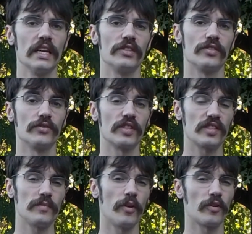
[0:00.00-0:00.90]
So
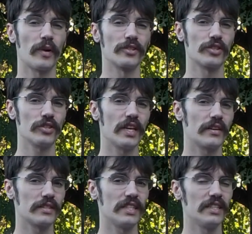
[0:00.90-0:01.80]
60 Pokemon should
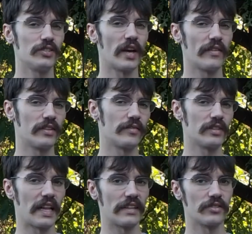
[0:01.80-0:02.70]
guarantee that you have enough to
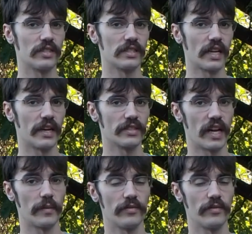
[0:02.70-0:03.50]
last you the entire time.